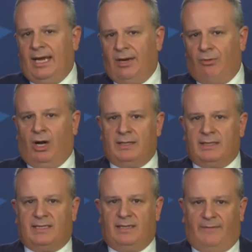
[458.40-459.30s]

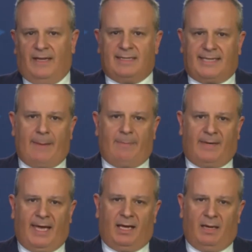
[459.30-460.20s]
Iran's defense
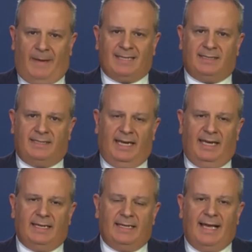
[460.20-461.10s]
capacity